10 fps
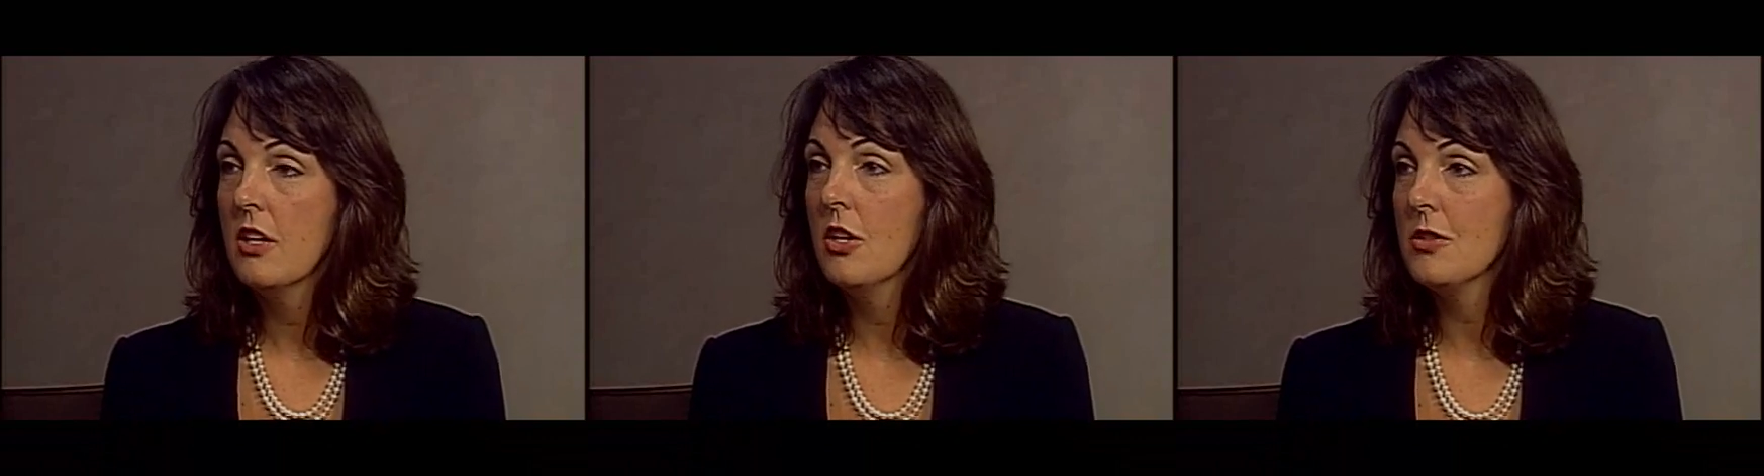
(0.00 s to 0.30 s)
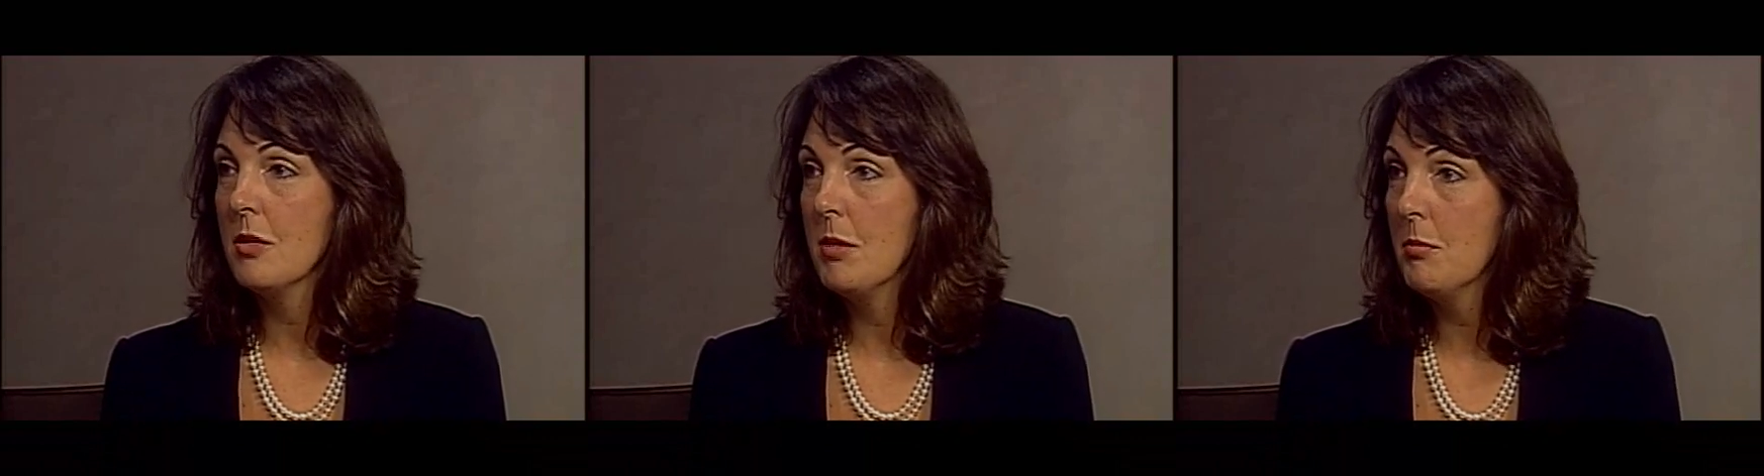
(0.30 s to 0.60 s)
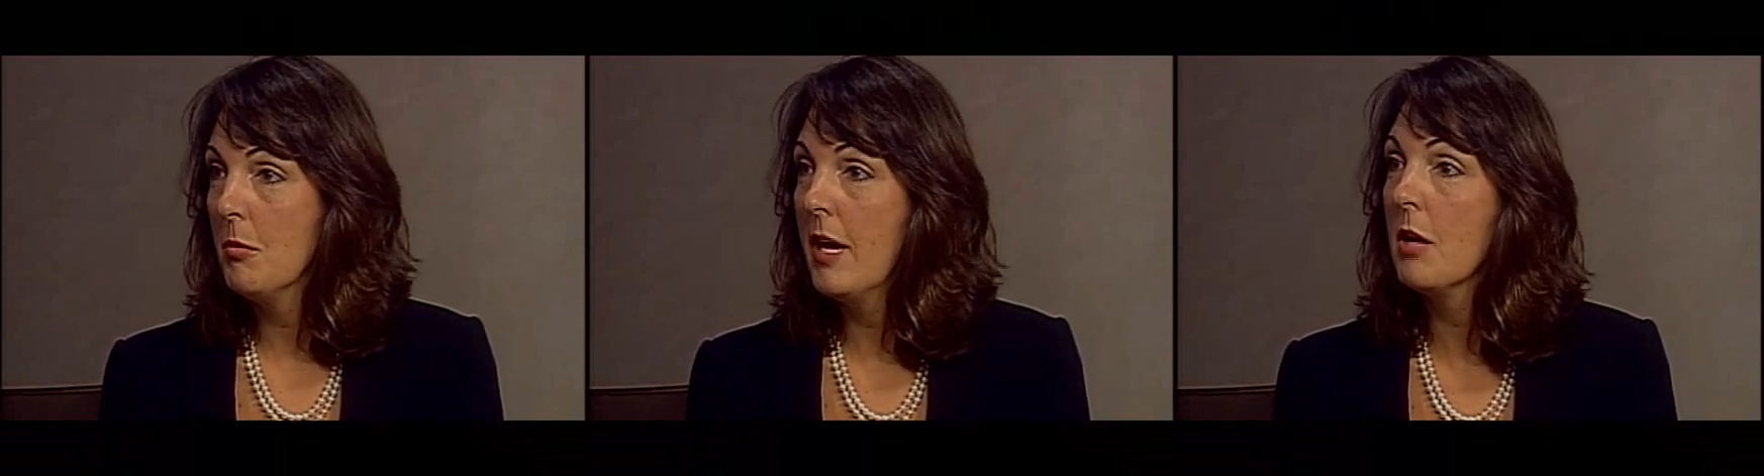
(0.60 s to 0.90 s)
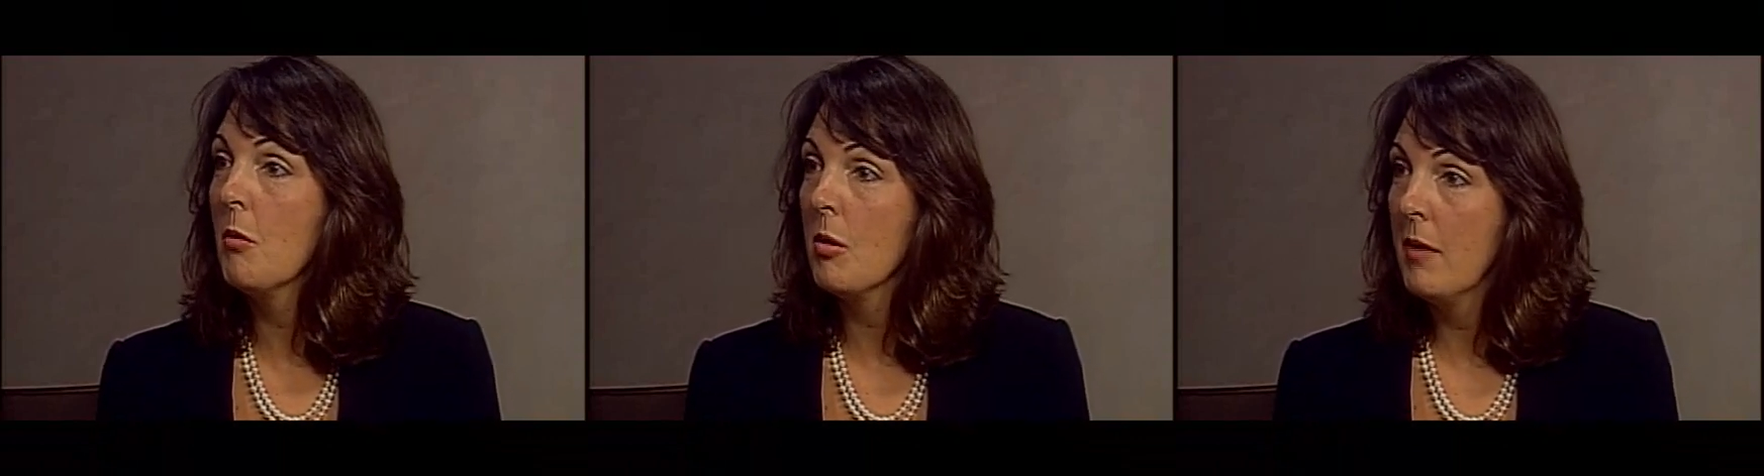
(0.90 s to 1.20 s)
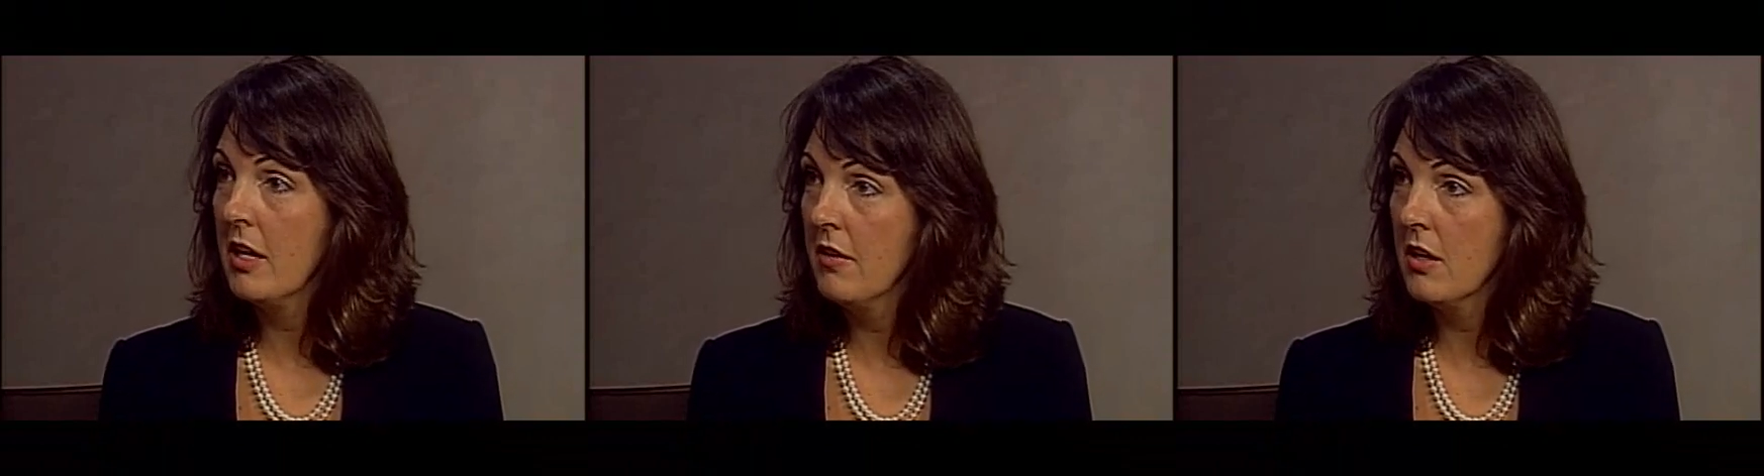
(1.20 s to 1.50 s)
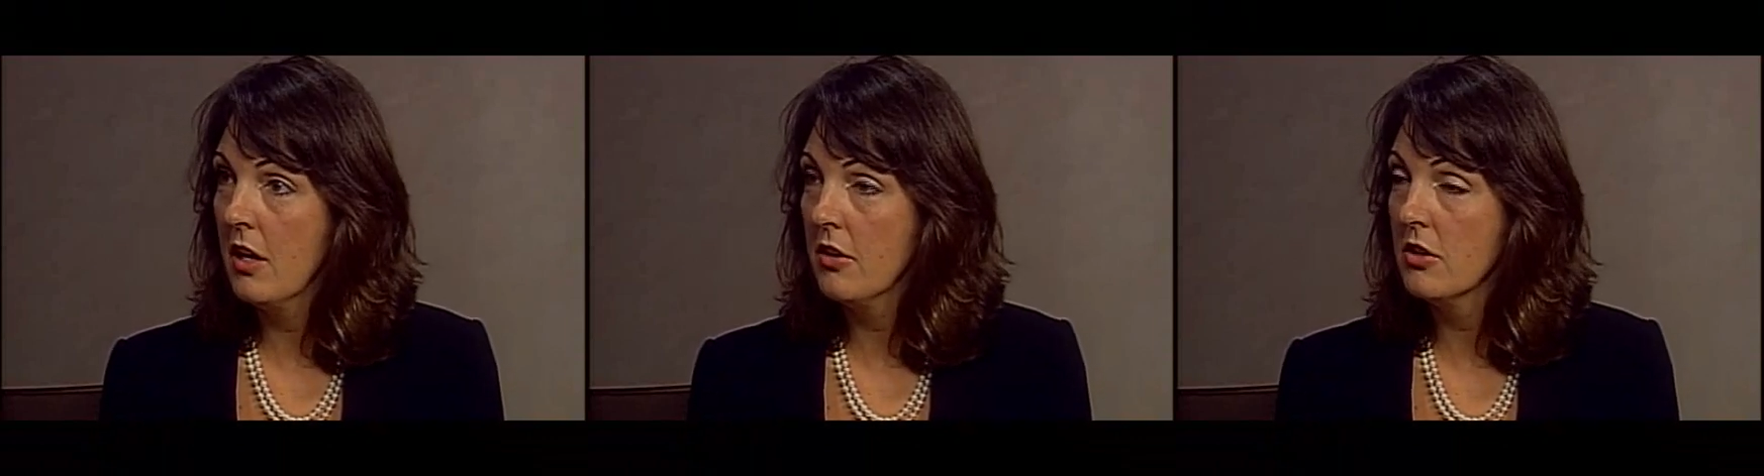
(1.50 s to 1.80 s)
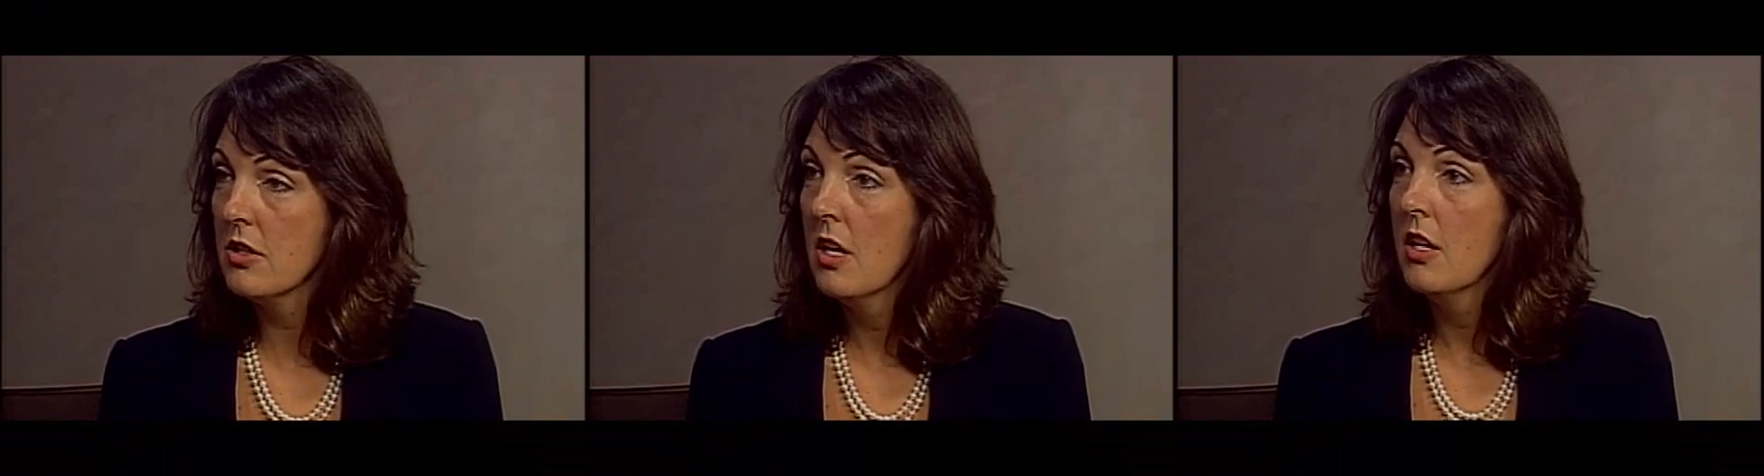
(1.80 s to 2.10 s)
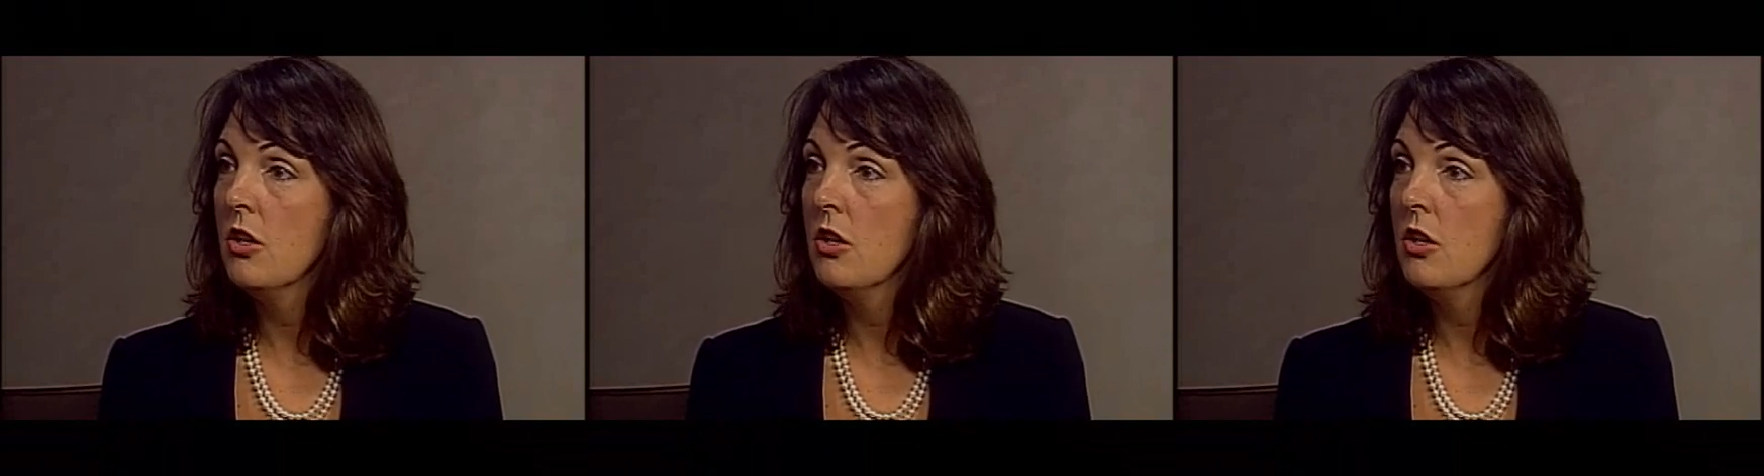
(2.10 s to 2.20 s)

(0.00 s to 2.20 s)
You know, some people make more money than others.